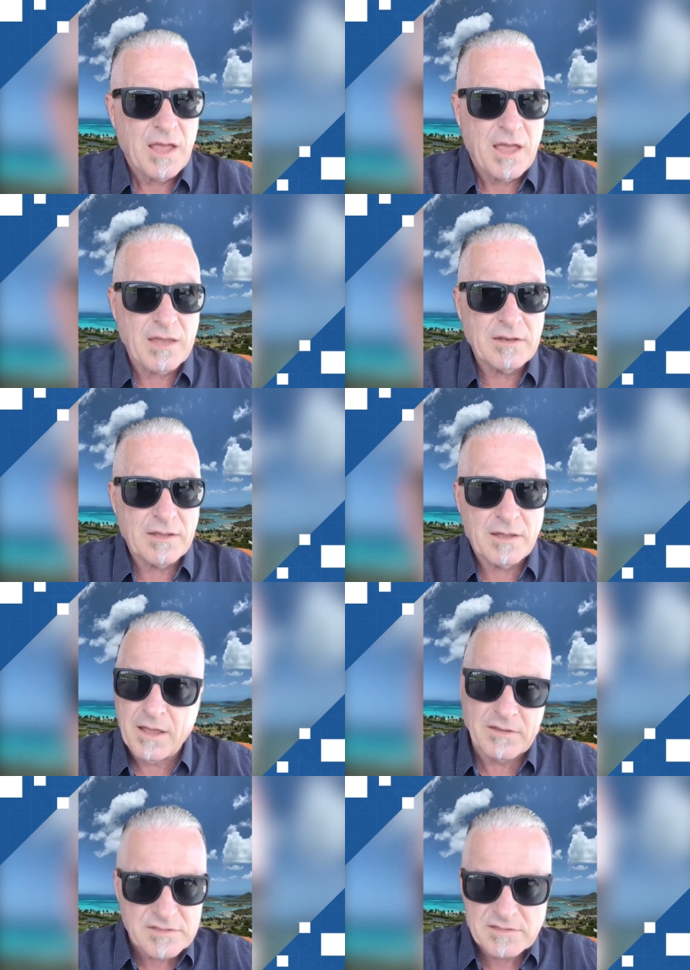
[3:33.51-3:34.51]
and uh,
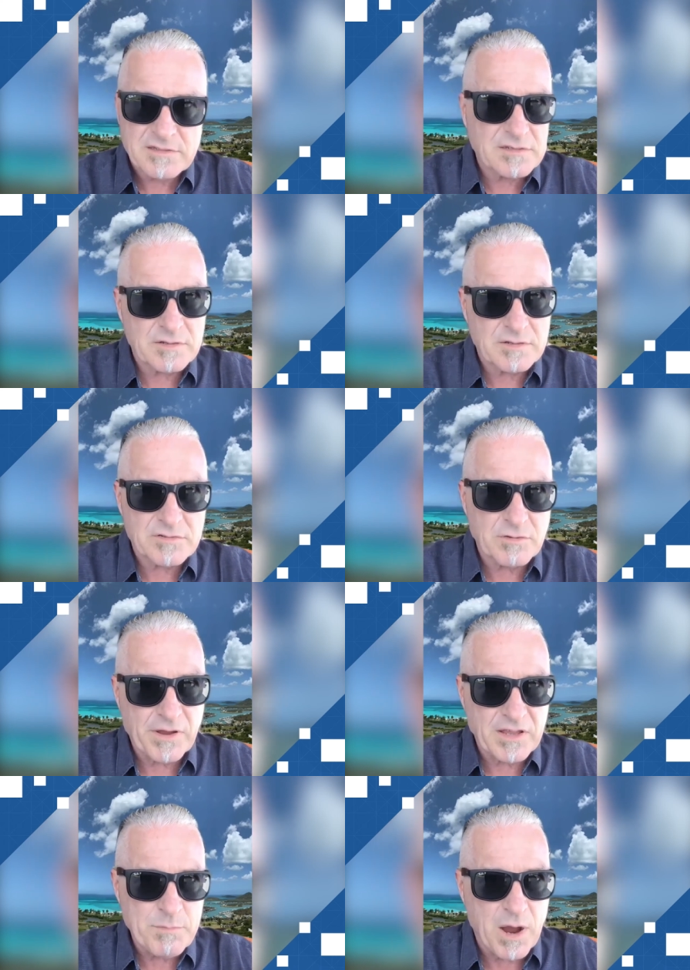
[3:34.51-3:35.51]
has sort of, I
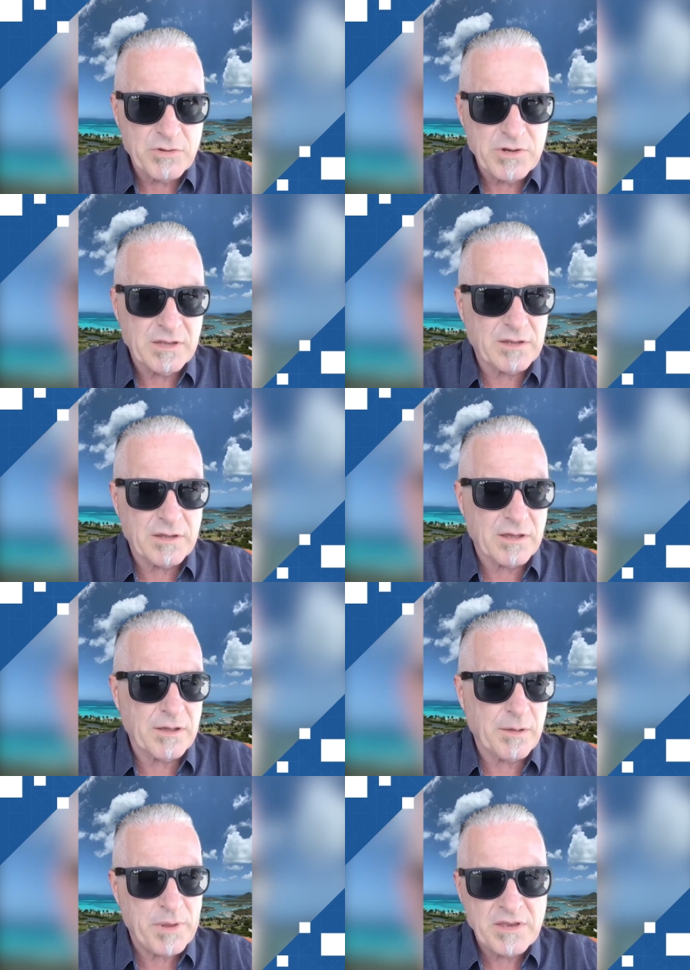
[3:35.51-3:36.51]
guess, my unique
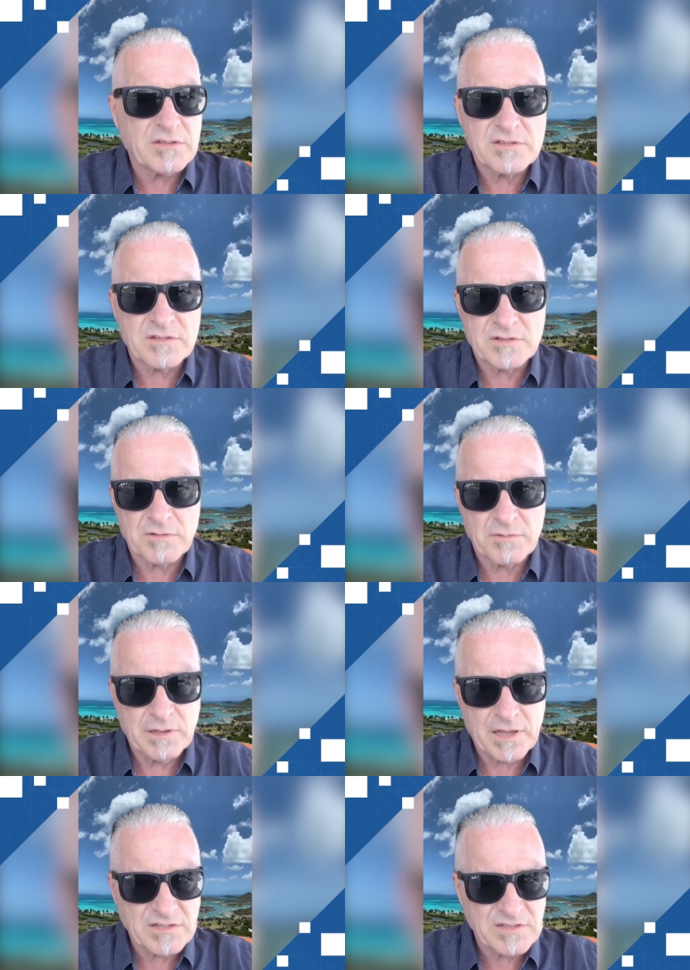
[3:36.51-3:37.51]
uh, opinions
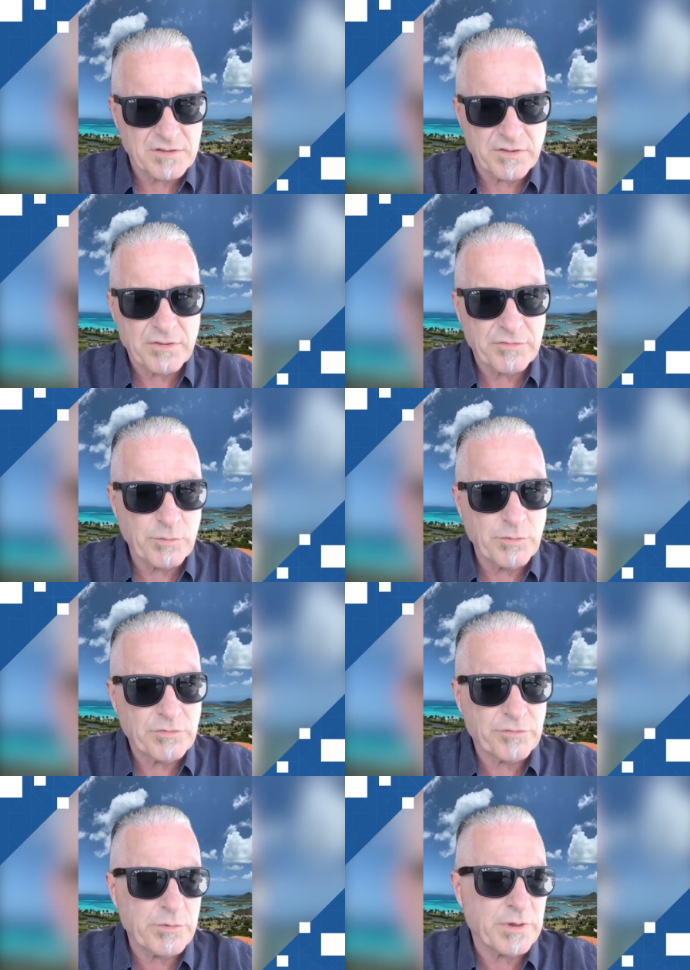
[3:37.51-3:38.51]
laced
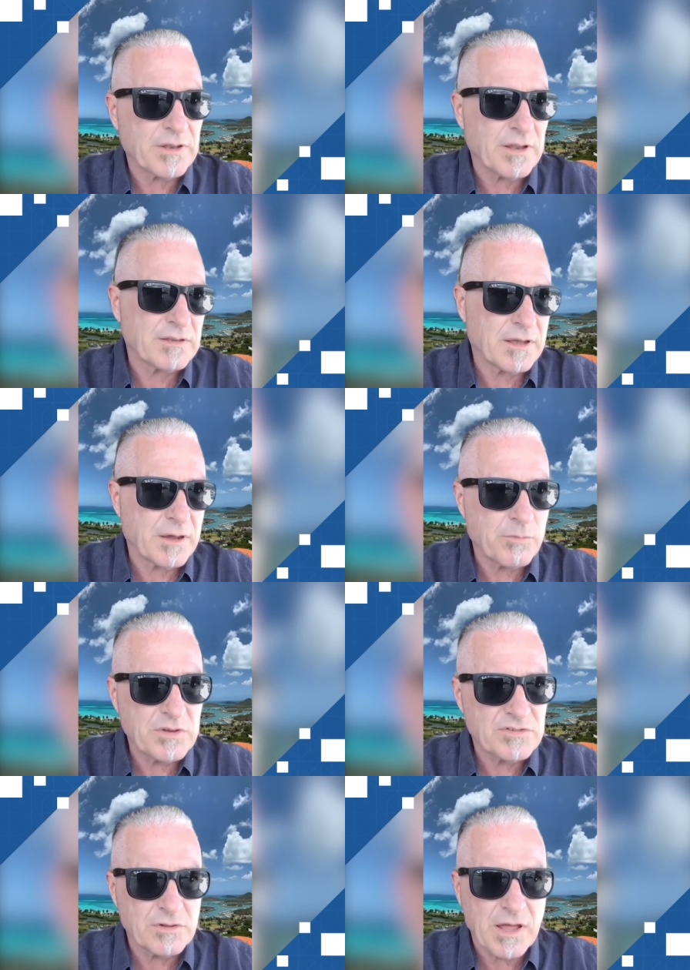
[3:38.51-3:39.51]
through through it. And uh,
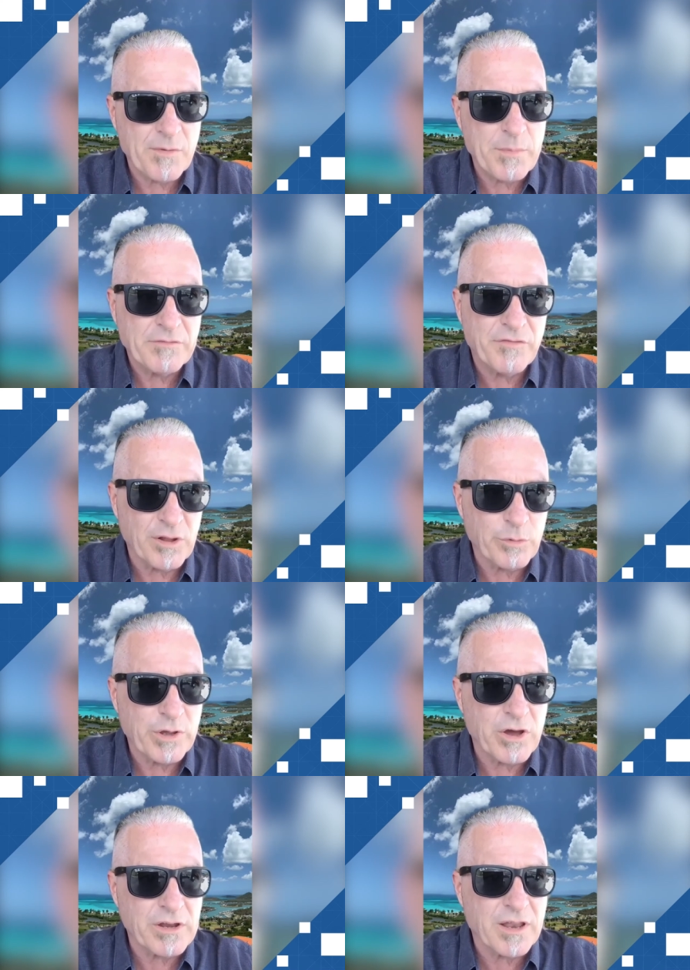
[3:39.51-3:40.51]
we still have a big
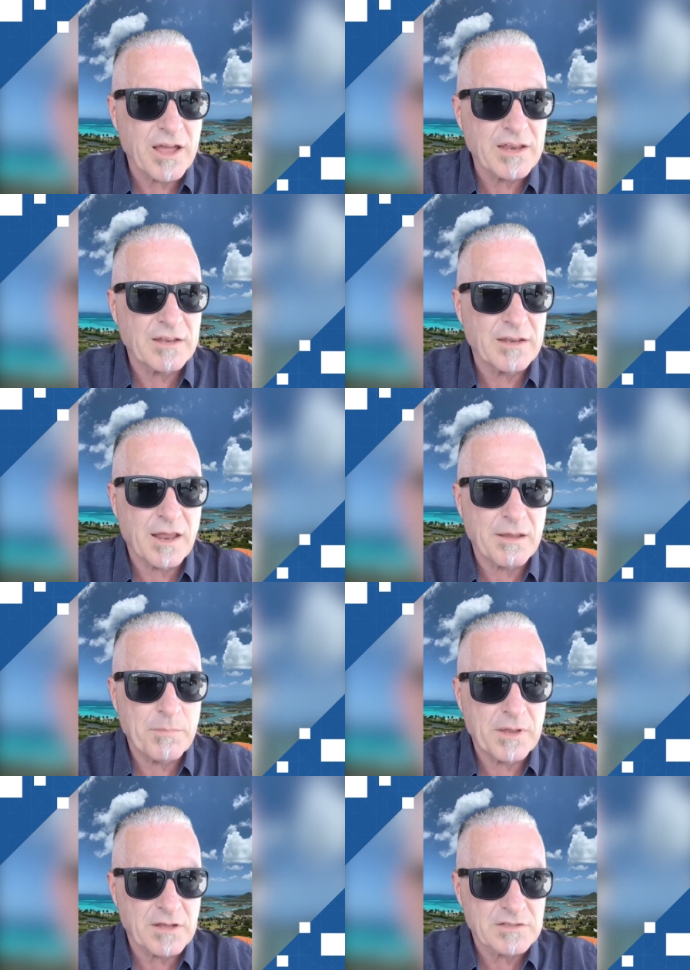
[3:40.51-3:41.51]
following online,
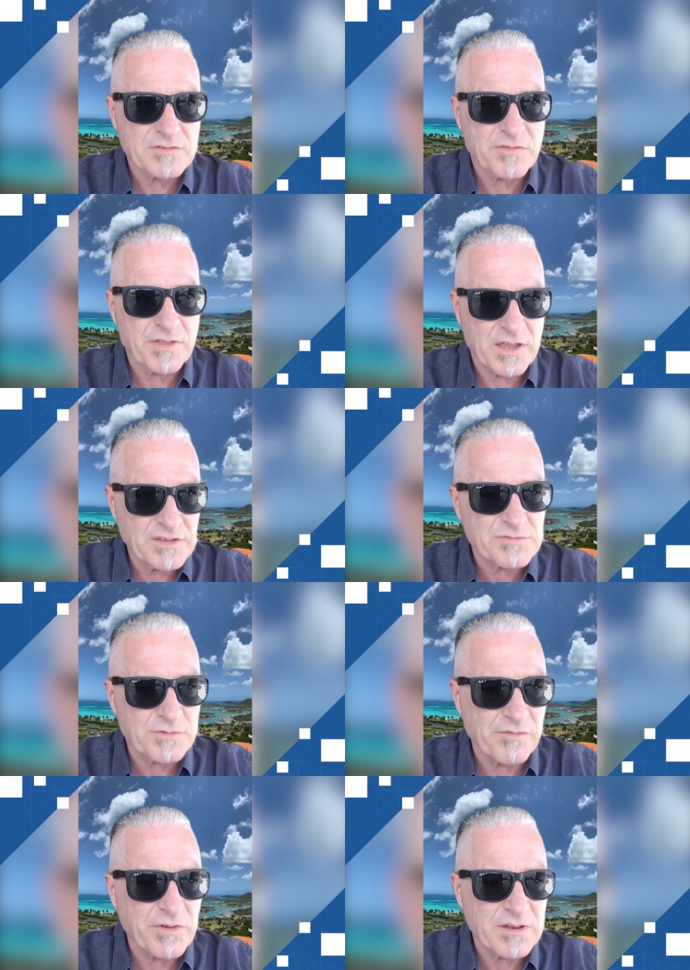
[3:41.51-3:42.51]
and because of the
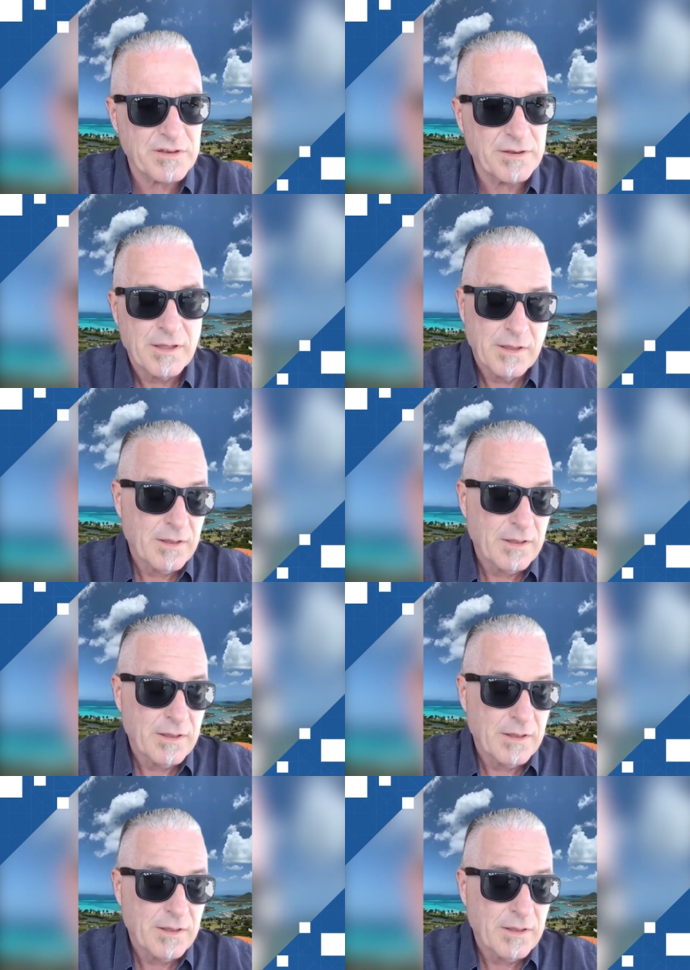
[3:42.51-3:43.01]
history of it and